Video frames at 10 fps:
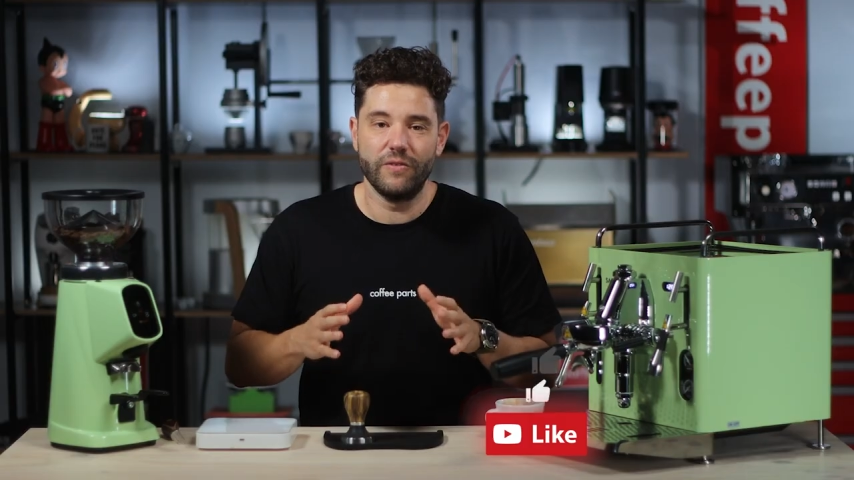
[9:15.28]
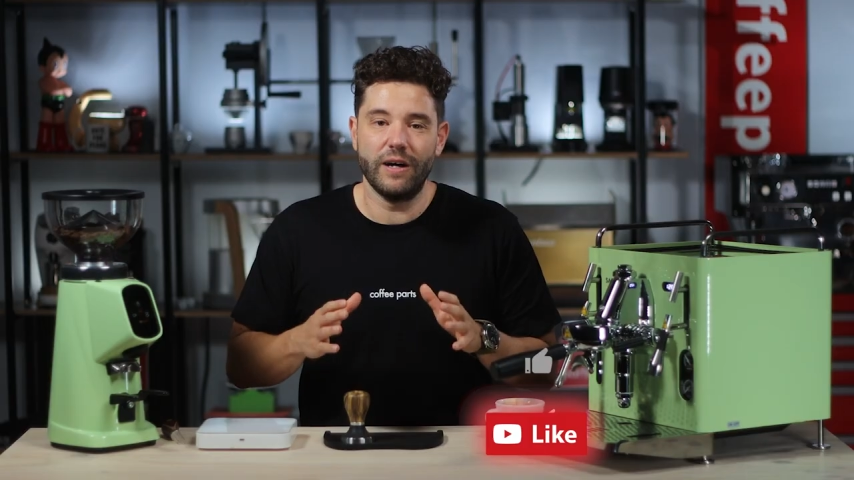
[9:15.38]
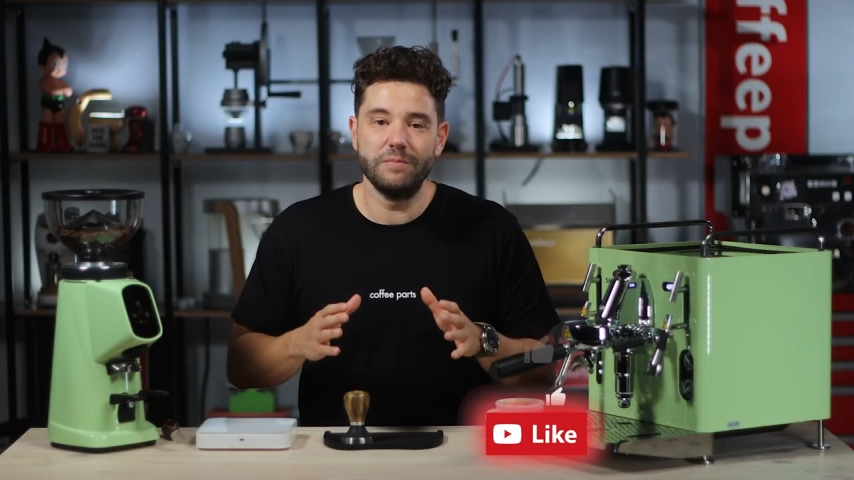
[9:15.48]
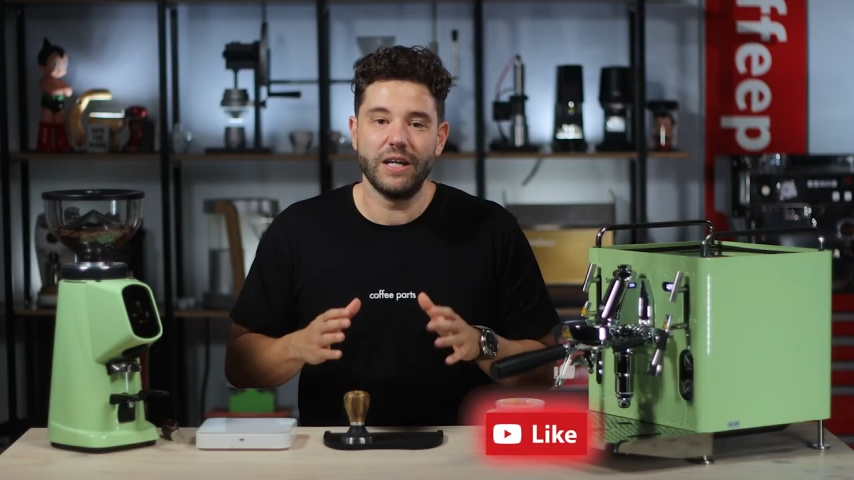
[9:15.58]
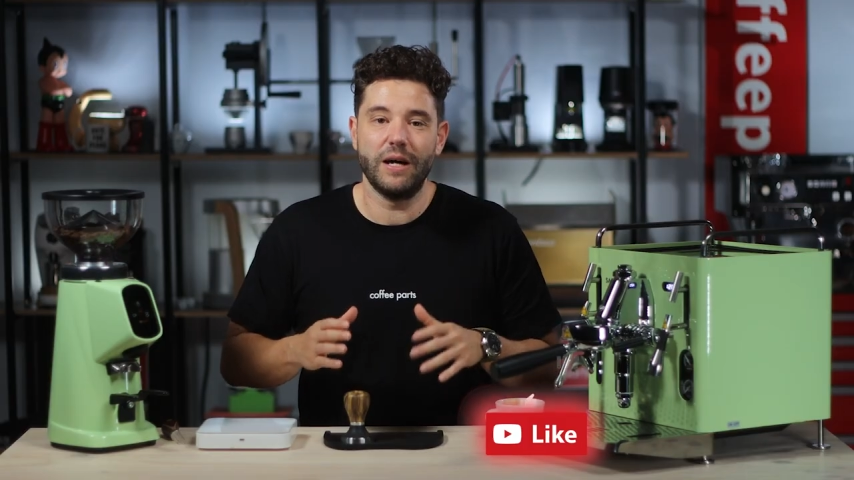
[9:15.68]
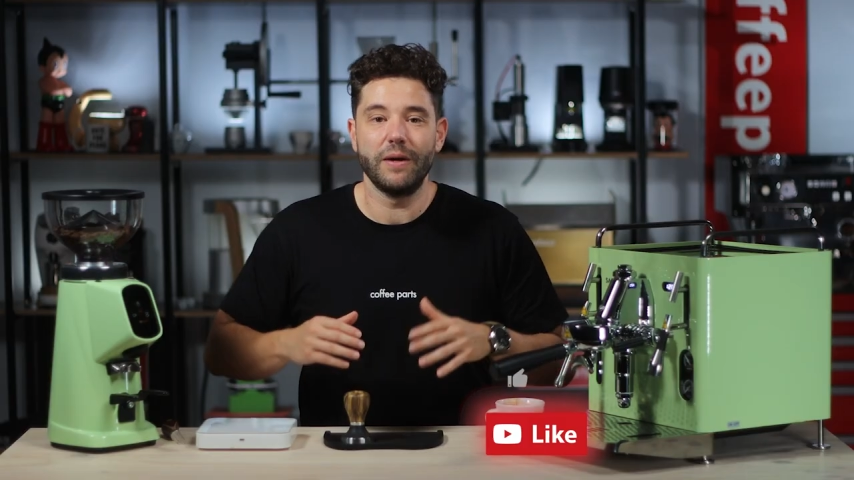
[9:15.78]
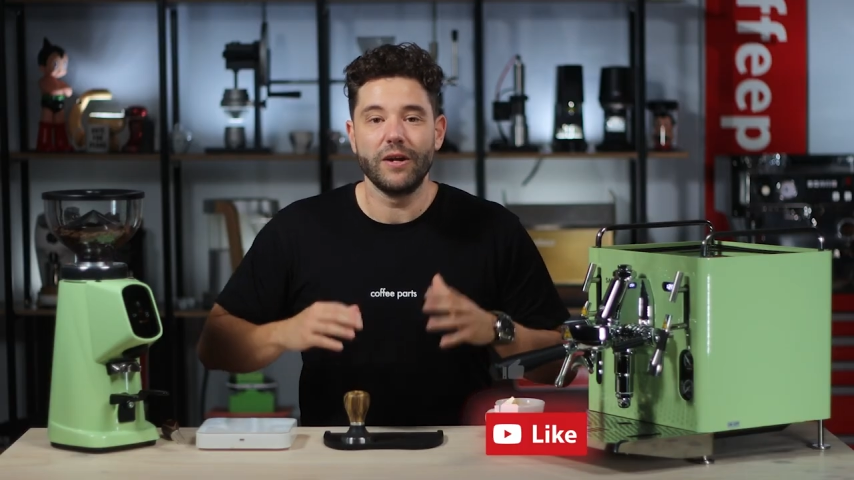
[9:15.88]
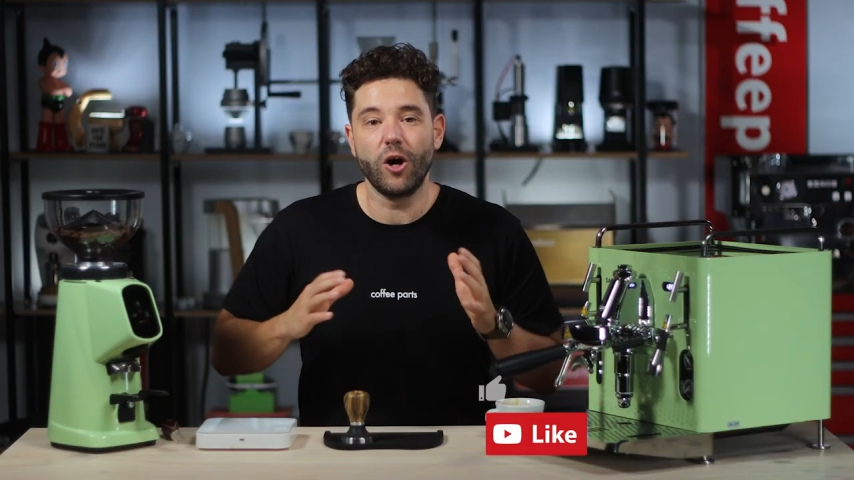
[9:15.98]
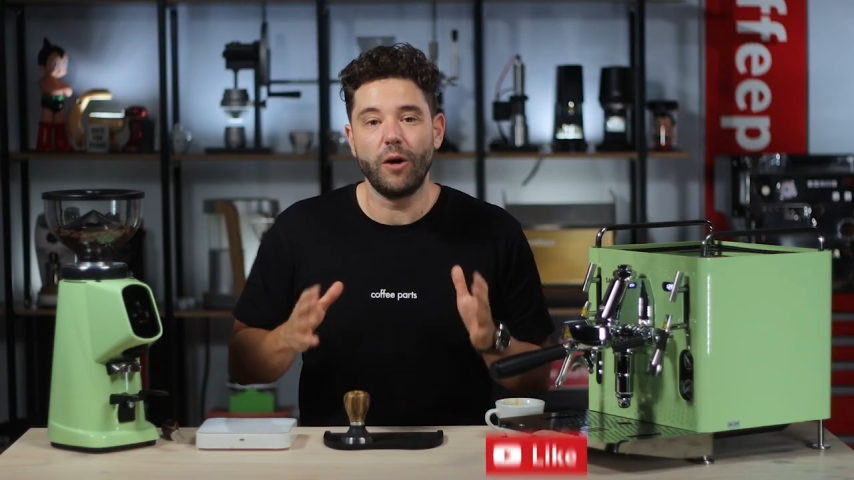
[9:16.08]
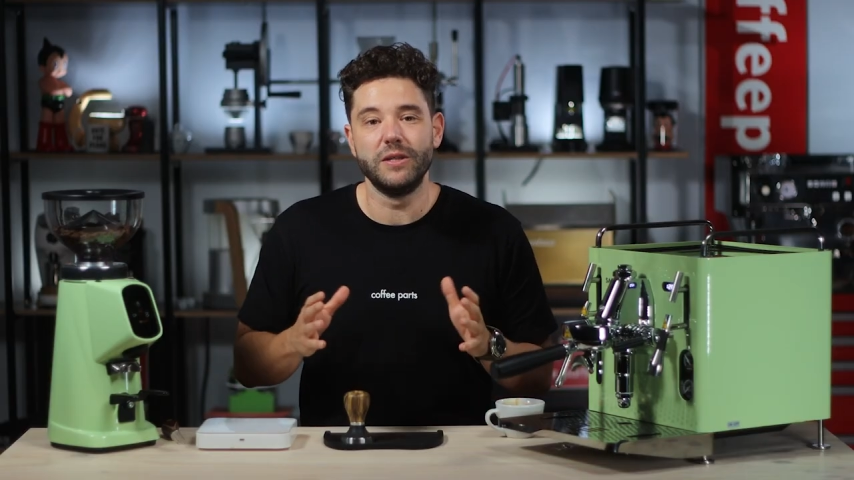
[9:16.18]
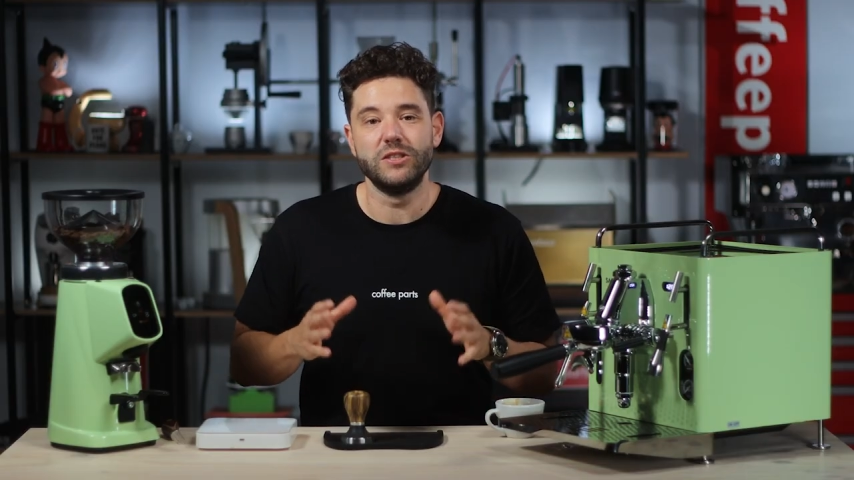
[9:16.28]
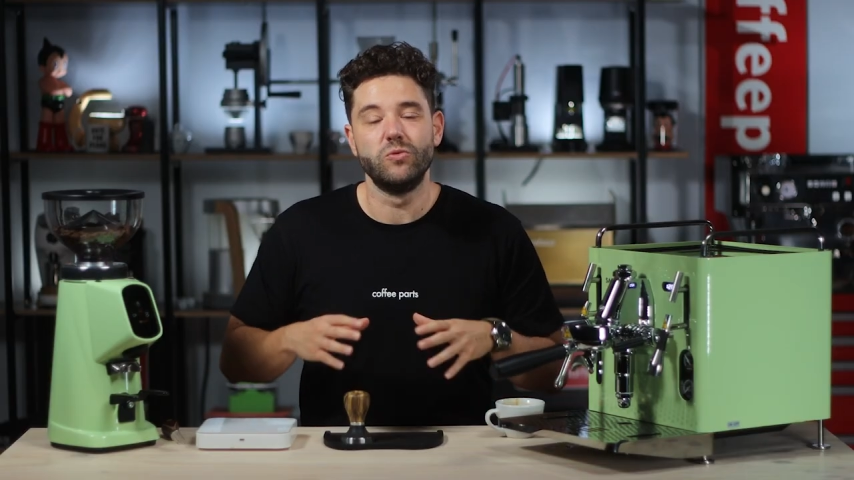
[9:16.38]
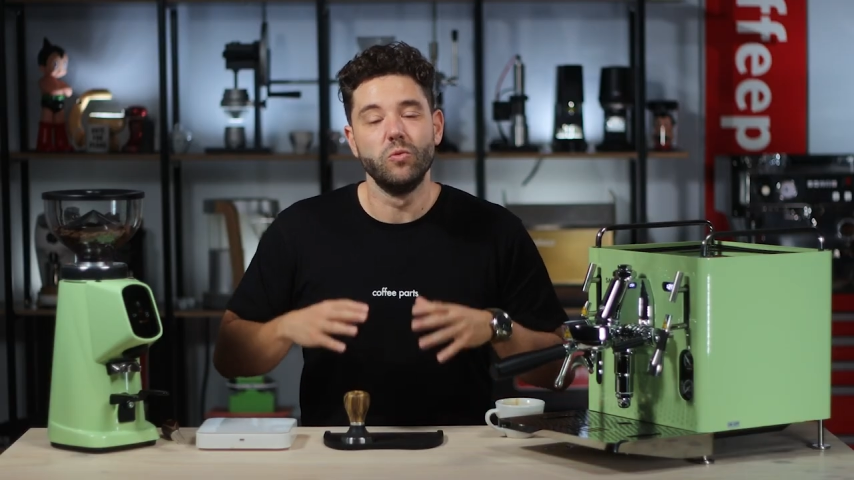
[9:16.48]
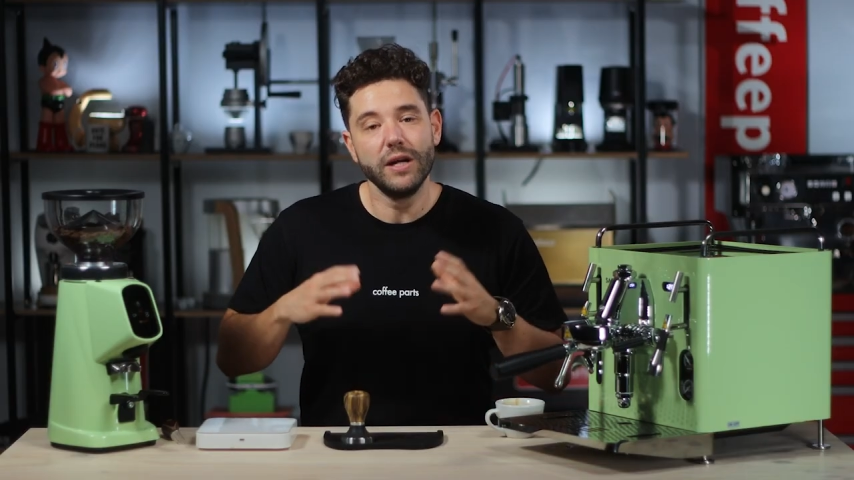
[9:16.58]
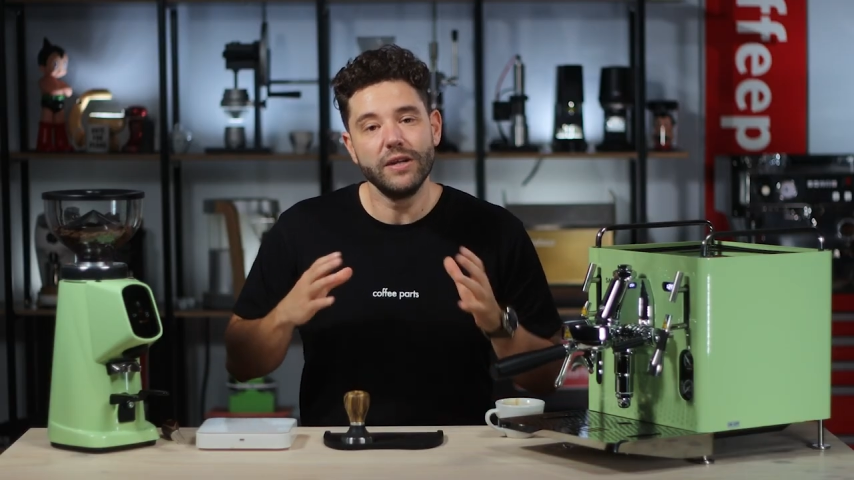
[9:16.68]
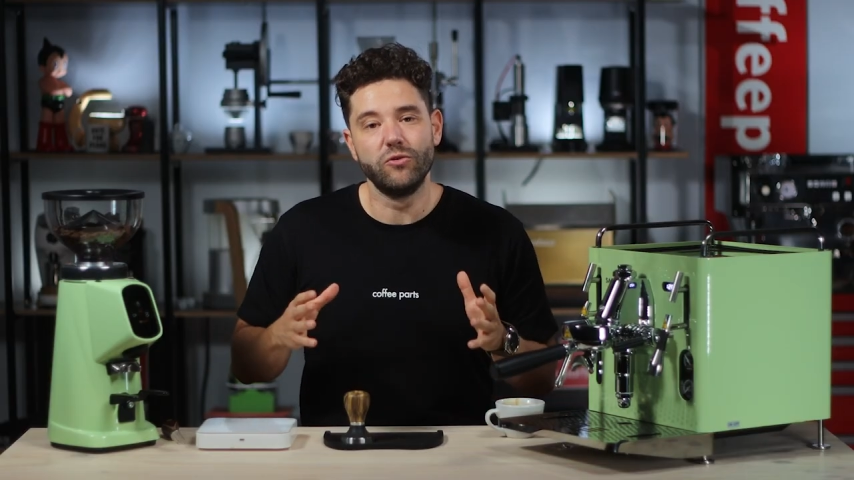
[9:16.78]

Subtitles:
Thumbs up and comments really